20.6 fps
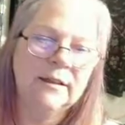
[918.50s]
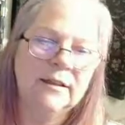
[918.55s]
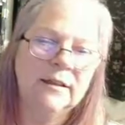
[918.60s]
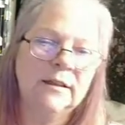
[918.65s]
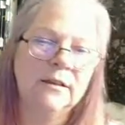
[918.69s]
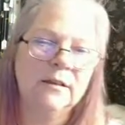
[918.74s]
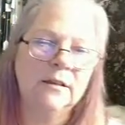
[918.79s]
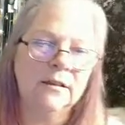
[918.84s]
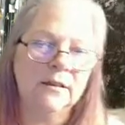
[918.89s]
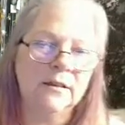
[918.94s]

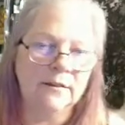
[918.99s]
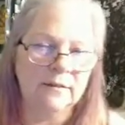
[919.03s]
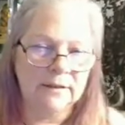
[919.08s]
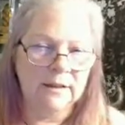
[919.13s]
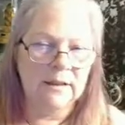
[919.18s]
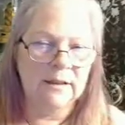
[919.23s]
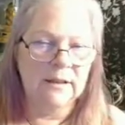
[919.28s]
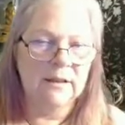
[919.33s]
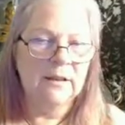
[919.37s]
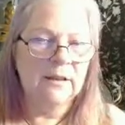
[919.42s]
today. If
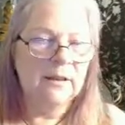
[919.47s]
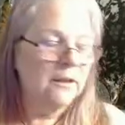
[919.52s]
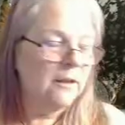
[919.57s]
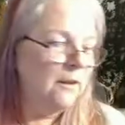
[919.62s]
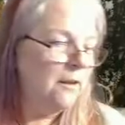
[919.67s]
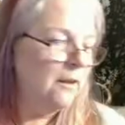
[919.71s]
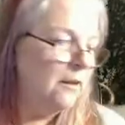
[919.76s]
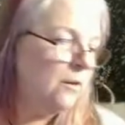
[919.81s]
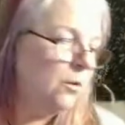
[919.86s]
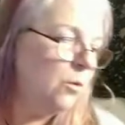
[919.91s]
somebody would
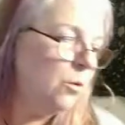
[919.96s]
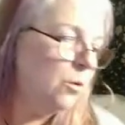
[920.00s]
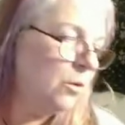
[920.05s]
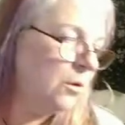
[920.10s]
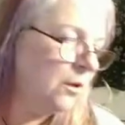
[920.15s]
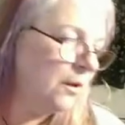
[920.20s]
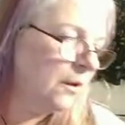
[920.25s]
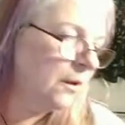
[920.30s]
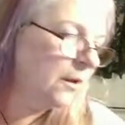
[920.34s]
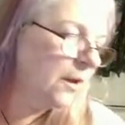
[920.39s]
like
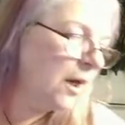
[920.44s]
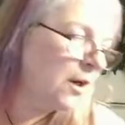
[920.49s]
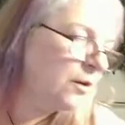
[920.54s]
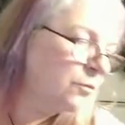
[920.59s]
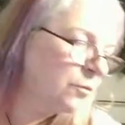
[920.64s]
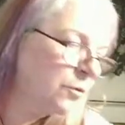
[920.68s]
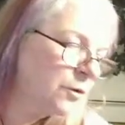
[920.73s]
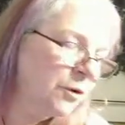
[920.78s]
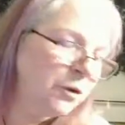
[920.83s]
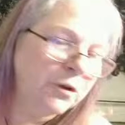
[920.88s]

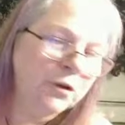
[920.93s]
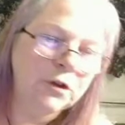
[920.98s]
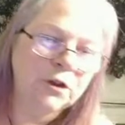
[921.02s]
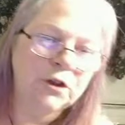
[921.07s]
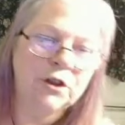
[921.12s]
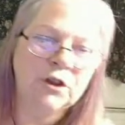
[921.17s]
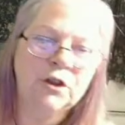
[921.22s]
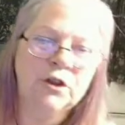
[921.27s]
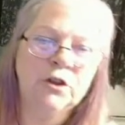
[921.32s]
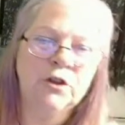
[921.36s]

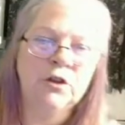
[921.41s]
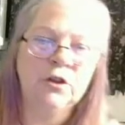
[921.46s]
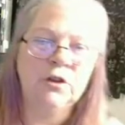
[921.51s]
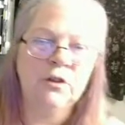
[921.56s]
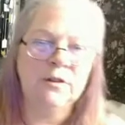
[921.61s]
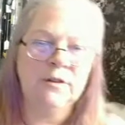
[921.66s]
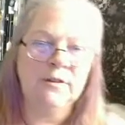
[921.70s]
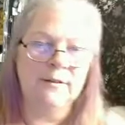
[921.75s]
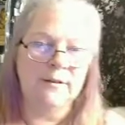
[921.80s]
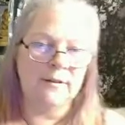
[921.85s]
love
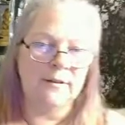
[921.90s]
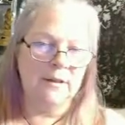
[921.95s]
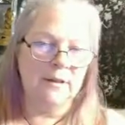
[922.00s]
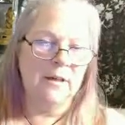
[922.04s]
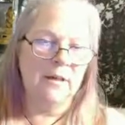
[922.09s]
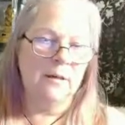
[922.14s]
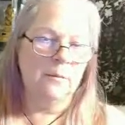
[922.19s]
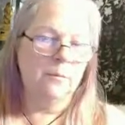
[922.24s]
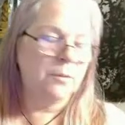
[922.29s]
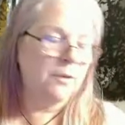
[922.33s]

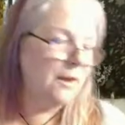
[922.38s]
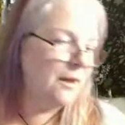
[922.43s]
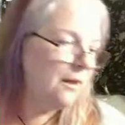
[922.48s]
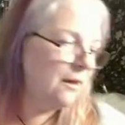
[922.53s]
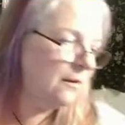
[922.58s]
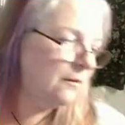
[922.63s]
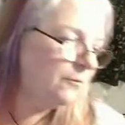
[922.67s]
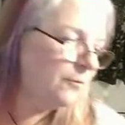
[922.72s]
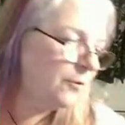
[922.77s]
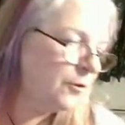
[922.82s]

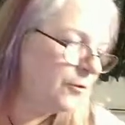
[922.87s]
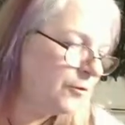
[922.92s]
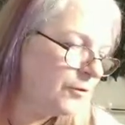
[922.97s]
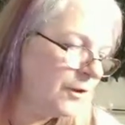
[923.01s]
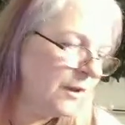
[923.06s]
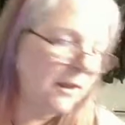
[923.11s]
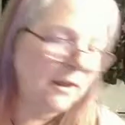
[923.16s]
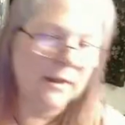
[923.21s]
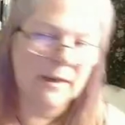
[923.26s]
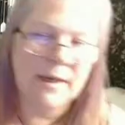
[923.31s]
or
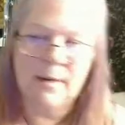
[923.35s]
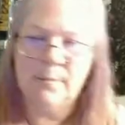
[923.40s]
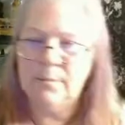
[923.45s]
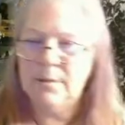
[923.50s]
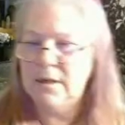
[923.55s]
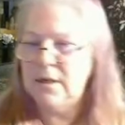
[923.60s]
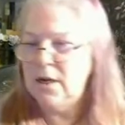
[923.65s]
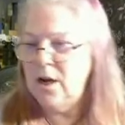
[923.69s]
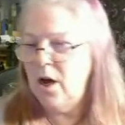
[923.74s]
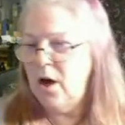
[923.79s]

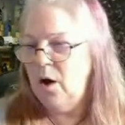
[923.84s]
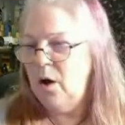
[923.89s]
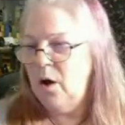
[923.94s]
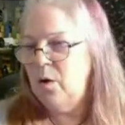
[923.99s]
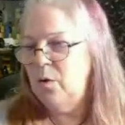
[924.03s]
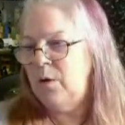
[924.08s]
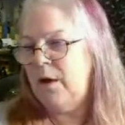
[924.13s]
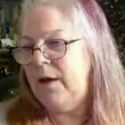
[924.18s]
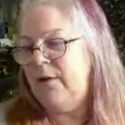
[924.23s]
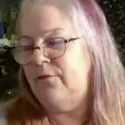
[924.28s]

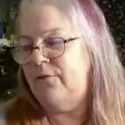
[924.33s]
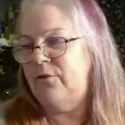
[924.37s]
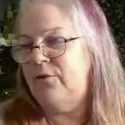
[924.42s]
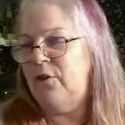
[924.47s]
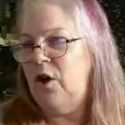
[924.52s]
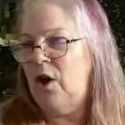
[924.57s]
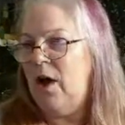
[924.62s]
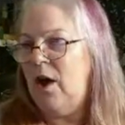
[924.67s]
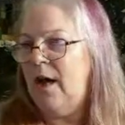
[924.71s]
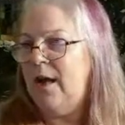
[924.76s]
reads,
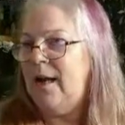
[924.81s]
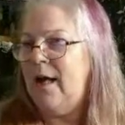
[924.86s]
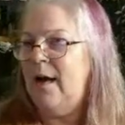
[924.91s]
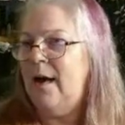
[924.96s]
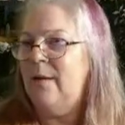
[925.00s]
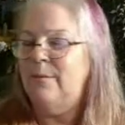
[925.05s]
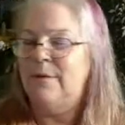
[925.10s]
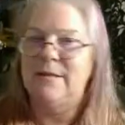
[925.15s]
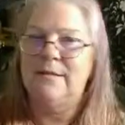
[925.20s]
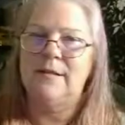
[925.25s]
please
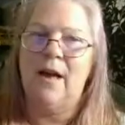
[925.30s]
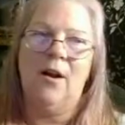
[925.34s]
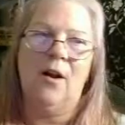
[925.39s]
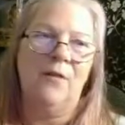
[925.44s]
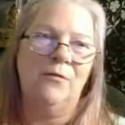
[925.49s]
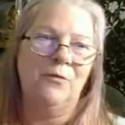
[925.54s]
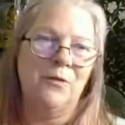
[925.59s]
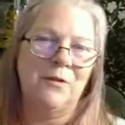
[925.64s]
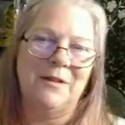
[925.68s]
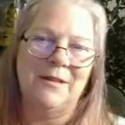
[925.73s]
feel free to
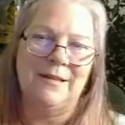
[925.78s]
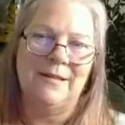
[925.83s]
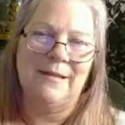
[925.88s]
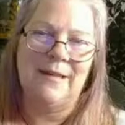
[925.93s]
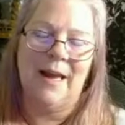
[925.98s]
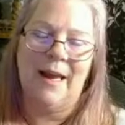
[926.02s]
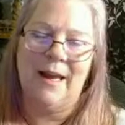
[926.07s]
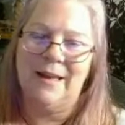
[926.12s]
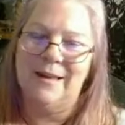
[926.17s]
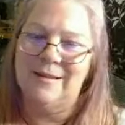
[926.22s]
let me
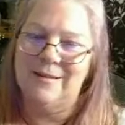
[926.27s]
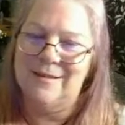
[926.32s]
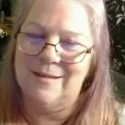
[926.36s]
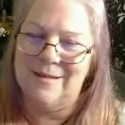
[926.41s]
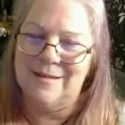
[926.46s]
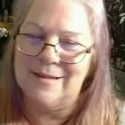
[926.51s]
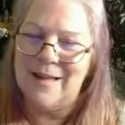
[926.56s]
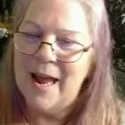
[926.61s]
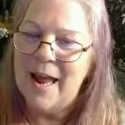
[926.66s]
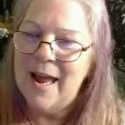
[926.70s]
know.
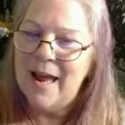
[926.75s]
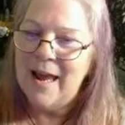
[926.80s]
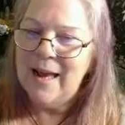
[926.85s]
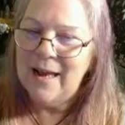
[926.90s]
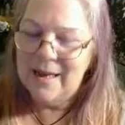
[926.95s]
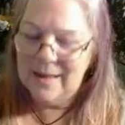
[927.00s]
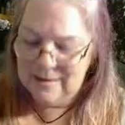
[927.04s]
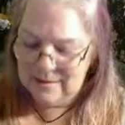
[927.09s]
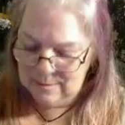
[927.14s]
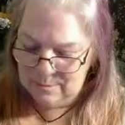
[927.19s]
If not,
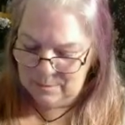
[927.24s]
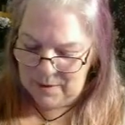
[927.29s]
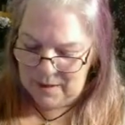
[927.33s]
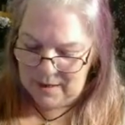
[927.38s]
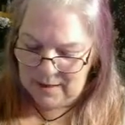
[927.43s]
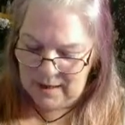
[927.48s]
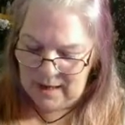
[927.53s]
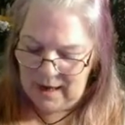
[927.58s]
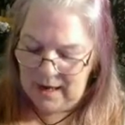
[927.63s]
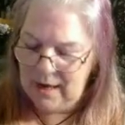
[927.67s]
I'm gonna
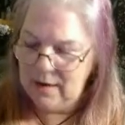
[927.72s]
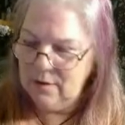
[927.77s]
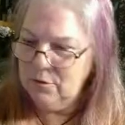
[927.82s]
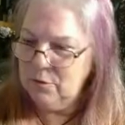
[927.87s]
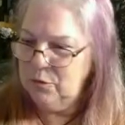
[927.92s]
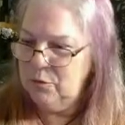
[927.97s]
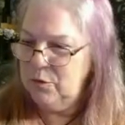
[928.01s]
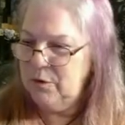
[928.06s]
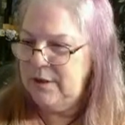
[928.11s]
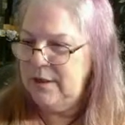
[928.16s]
start off with
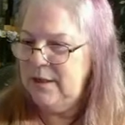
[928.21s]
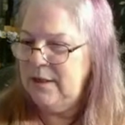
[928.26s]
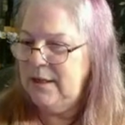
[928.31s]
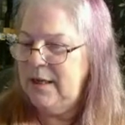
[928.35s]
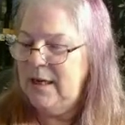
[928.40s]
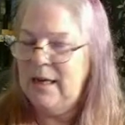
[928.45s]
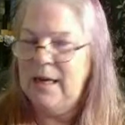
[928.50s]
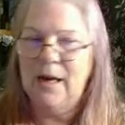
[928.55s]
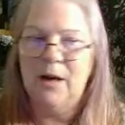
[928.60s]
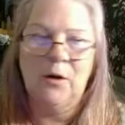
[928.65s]
this
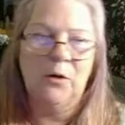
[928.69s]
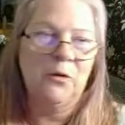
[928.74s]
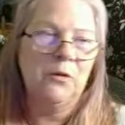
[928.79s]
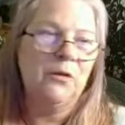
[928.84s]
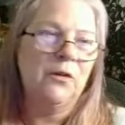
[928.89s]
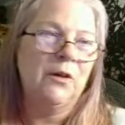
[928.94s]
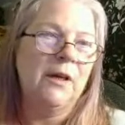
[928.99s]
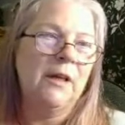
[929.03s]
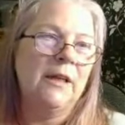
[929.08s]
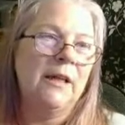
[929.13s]
deck.
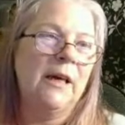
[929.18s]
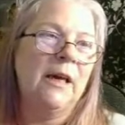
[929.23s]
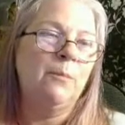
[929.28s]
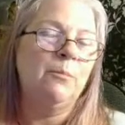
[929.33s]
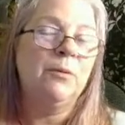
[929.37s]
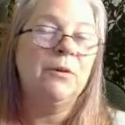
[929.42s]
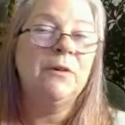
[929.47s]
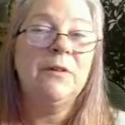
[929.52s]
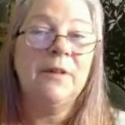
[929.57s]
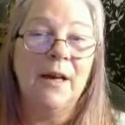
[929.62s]

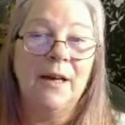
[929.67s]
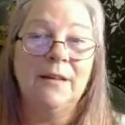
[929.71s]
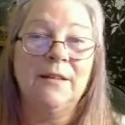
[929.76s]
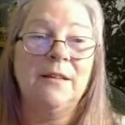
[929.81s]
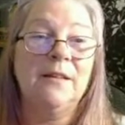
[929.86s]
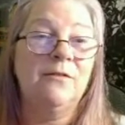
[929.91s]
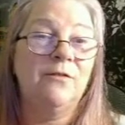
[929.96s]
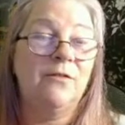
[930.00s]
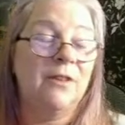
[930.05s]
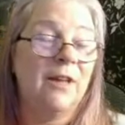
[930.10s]
It's been
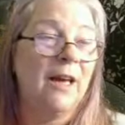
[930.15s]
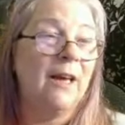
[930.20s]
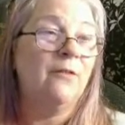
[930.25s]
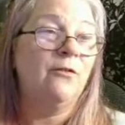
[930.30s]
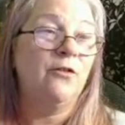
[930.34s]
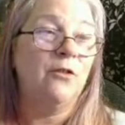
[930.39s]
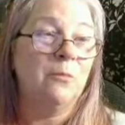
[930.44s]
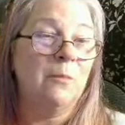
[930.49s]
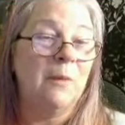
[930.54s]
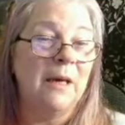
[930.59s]
a
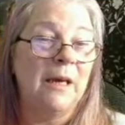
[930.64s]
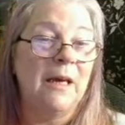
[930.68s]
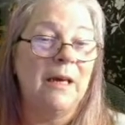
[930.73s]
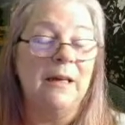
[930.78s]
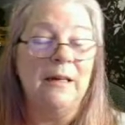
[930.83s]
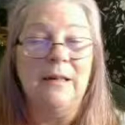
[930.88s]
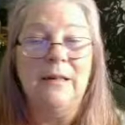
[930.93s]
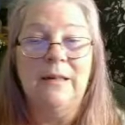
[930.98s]
really